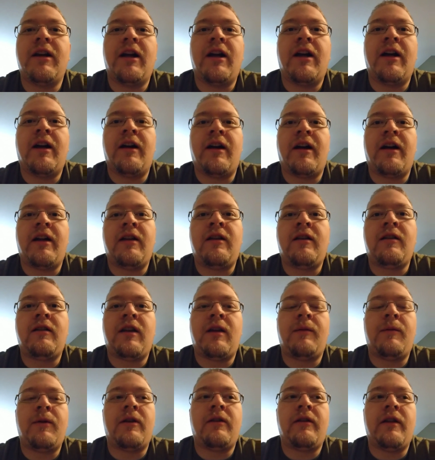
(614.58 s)
I
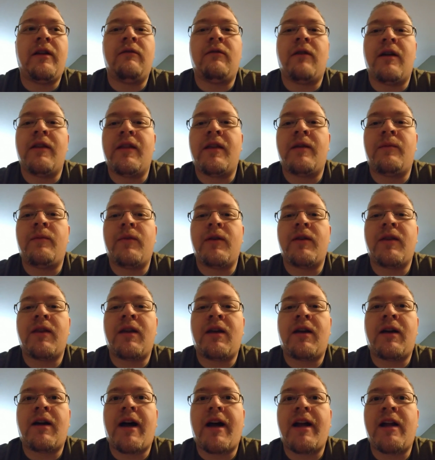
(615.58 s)
typically run them with
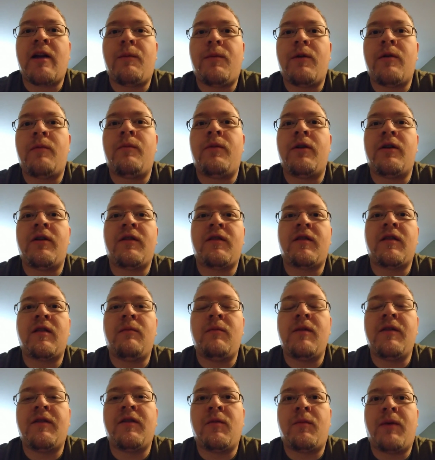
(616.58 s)
the high output burst
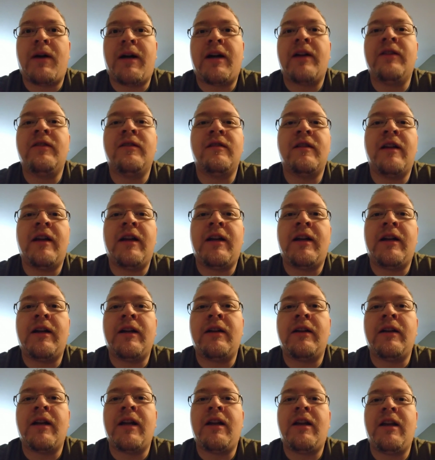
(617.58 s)
and missile pods
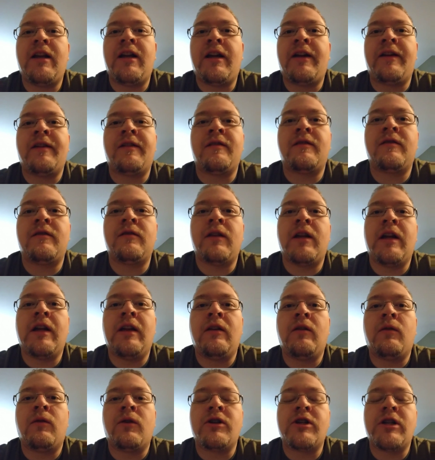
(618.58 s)
and ATS
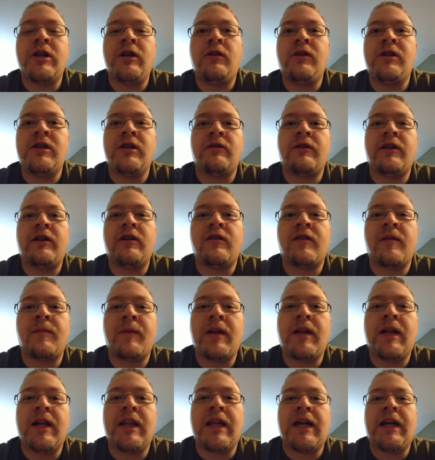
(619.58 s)
and or shield generator,
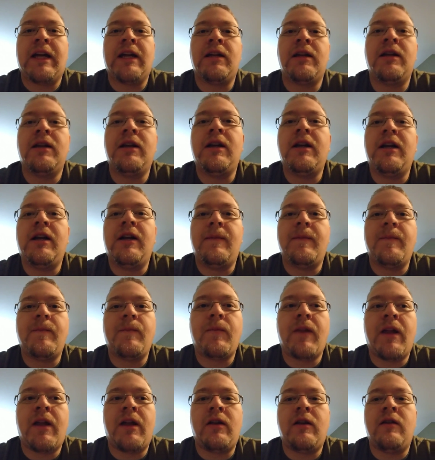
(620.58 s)
something like that,
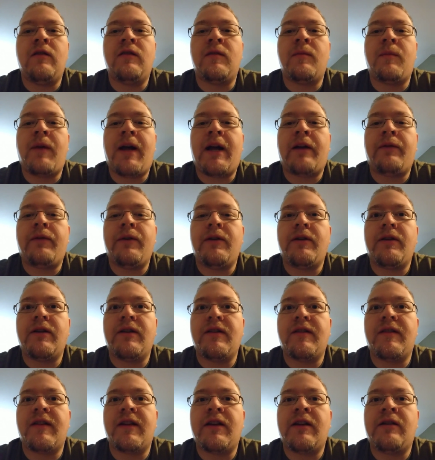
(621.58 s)
and use them backfield
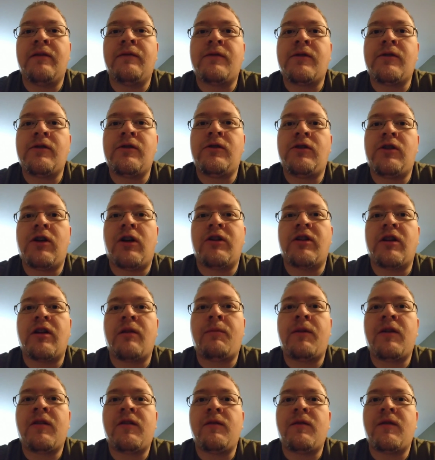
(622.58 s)
instead of charging
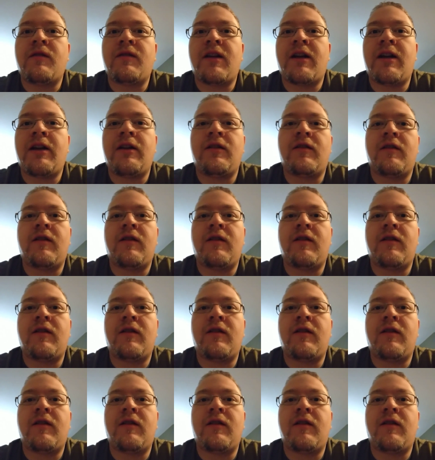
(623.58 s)
up to suicide.